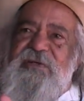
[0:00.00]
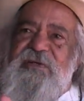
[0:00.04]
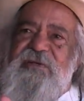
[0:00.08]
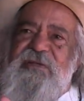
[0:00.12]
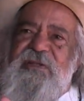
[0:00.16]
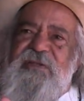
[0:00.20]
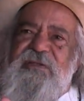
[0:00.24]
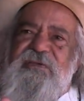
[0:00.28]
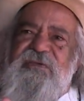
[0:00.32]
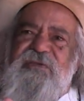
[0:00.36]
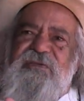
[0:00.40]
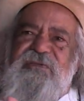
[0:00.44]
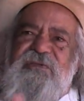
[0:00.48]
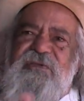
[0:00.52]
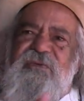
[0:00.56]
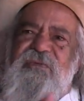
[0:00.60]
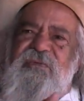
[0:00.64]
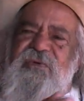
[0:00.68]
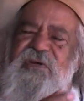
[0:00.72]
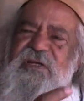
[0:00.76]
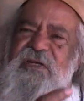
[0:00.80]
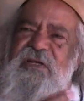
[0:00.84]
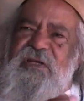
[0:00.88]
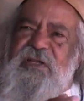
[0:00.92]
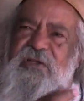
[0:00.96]
This is a
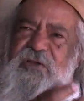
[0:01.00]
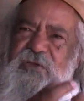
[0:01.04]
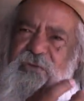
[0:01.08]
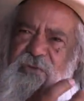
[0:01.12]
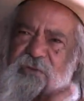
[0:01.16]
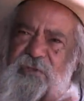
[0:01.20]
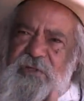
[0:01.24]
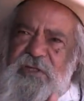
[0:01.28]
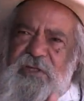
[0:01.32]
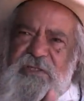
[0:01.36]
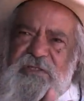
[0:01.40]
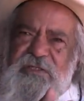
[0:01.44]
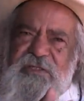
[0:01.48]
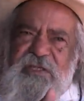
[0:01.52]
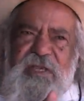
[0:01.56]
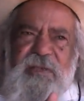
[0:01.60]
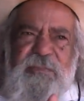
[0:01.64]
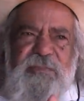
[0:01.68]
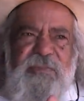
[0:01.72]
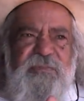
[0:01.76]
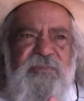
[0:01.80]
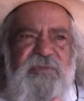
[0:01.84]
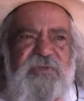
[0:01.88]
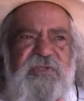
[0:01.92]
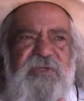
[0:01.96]
really good
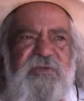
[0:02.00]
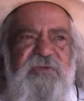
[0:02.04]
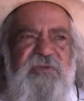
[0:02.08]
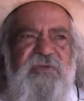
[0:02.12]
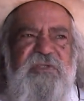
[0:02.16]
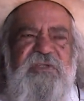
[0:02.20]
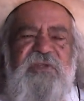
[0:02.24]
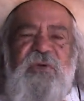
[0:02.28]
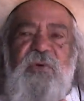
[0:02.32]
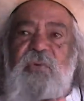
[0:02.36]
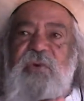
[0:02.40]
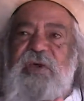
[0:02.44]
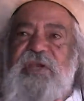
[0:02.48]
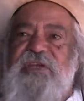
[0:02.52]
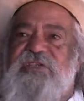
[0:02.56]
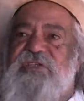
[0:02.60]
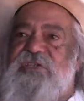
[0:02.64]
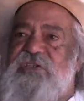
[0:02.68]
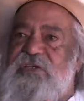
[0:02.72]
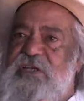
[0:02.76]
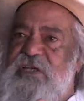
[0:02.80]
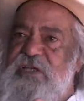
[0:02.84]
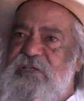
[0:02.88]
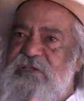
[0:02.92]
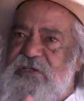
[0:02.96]
example because it is in the wet
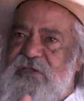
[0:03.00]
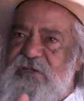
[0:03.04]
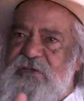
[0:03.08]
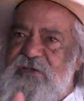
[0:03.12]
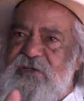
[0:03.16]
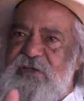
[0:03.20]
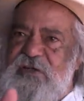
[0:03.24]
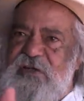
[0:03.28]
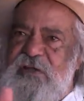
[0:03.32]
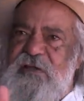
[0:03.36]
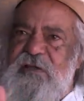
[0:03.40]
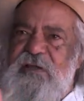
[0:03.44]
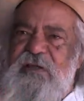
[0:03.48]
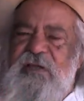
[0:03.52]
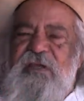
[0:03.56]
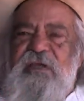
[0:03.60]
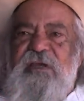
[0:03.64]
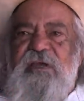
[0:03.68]
season, you know,